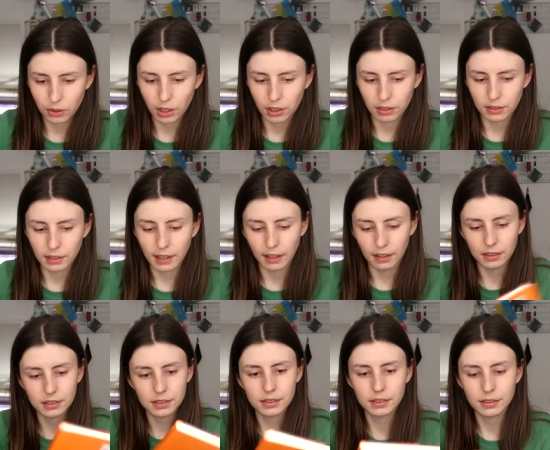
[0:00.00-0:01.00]
Okay,
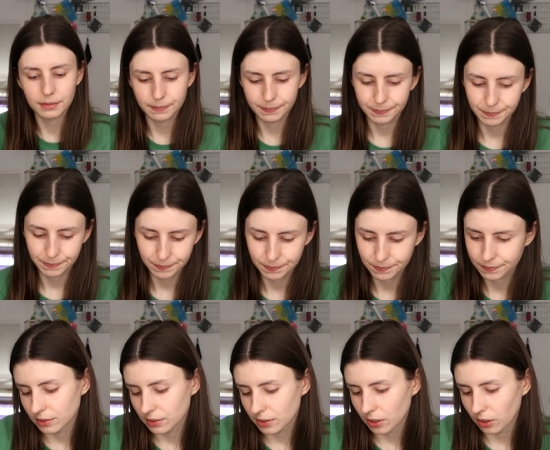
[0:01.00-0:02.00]
next.
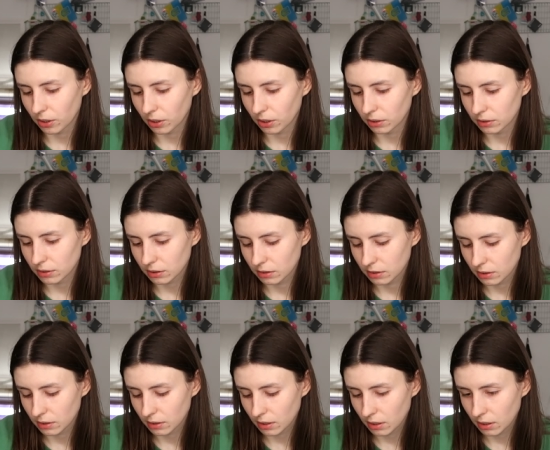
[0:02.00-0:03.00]
It's called
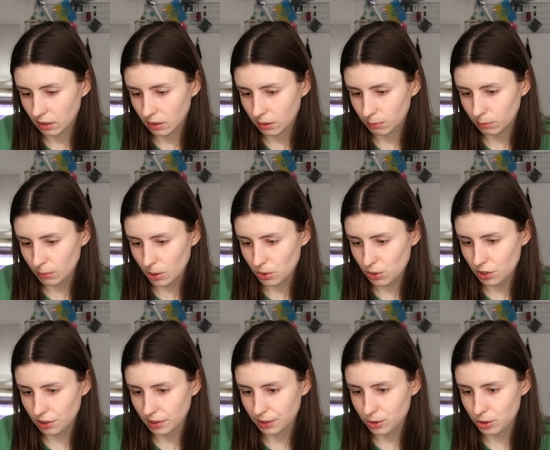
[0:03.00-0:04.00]

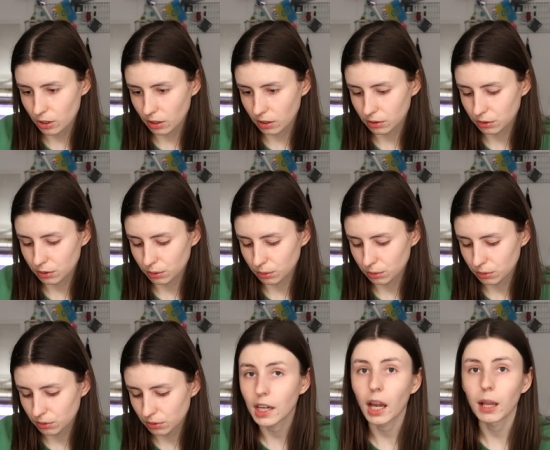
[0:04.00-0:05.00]
Mashina Chasu,
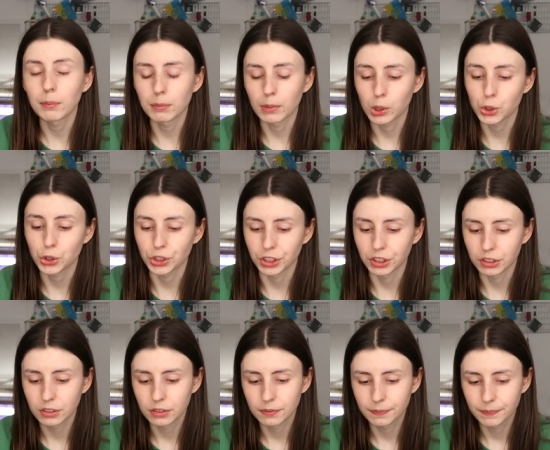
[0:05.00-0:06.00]
Time
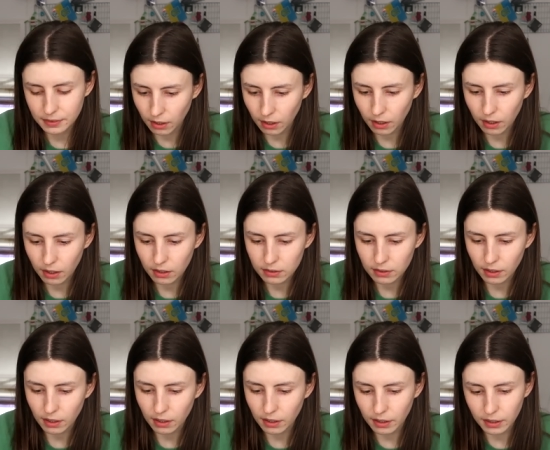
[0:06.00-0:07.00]
Machine. And
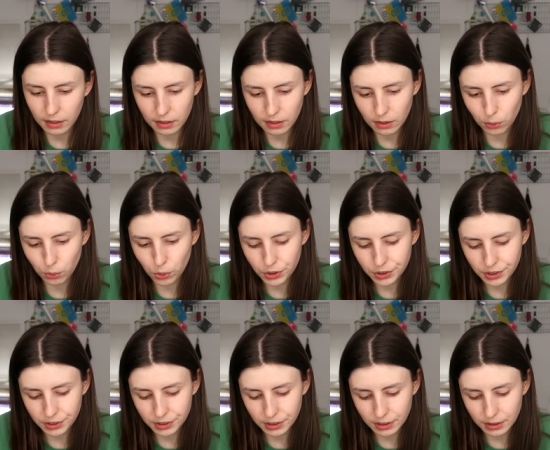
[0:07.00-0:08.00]
I
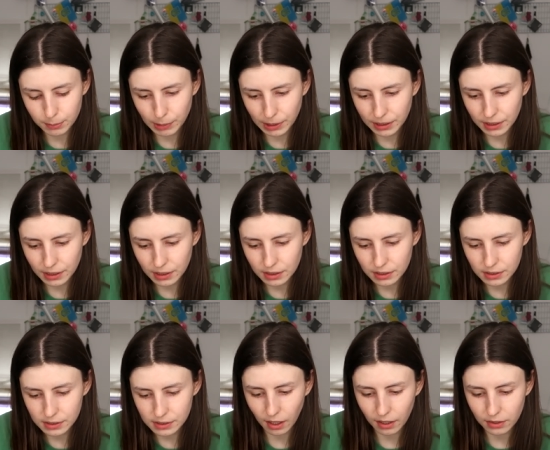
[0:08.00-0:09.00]
ordered it
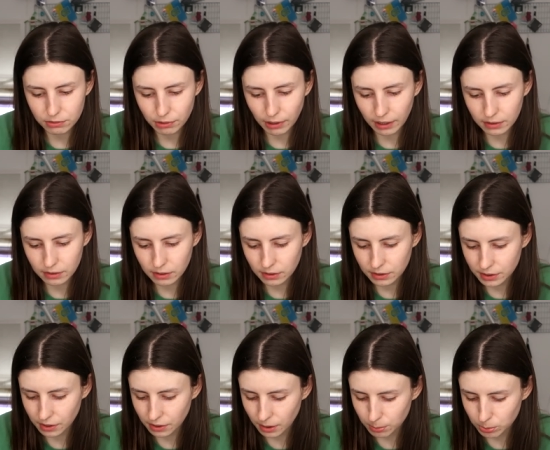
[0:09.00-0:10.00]
because I read the
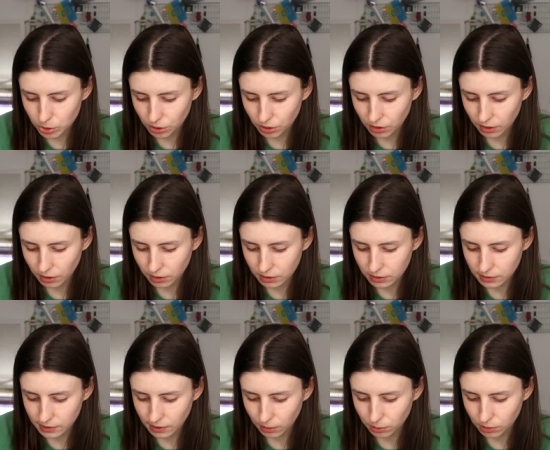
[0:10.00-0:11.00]
description and it
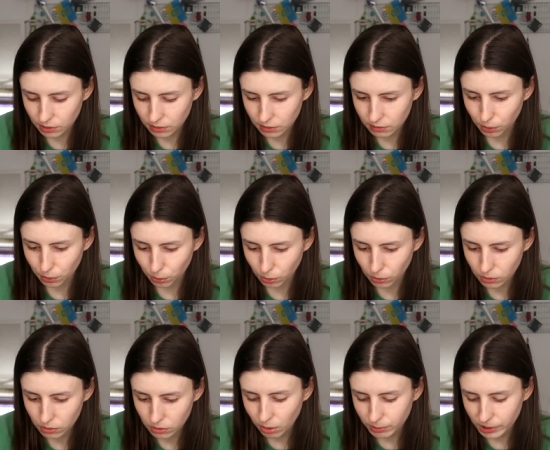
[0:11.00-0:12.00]
sounded cool.
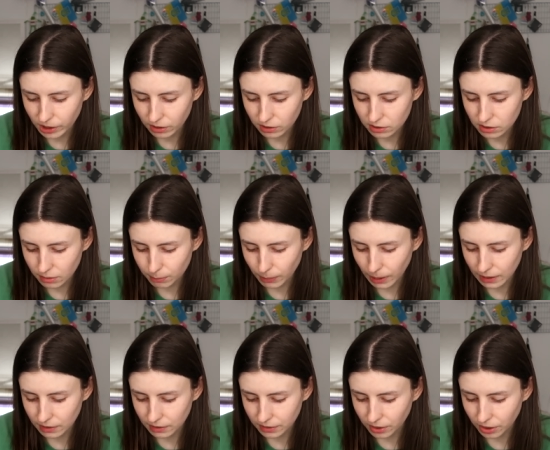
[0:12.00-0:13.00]
Oh my god, it's
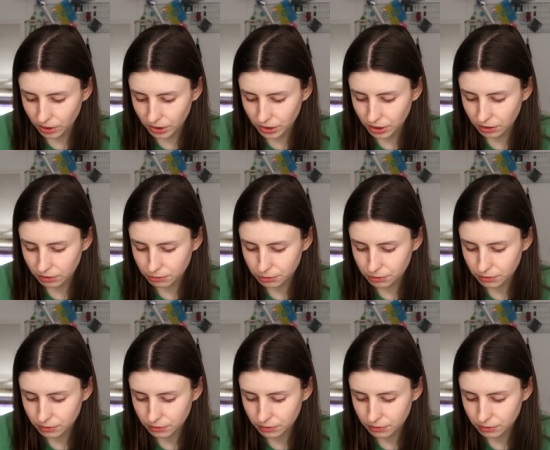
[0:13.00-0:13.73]
made in Kharkiv.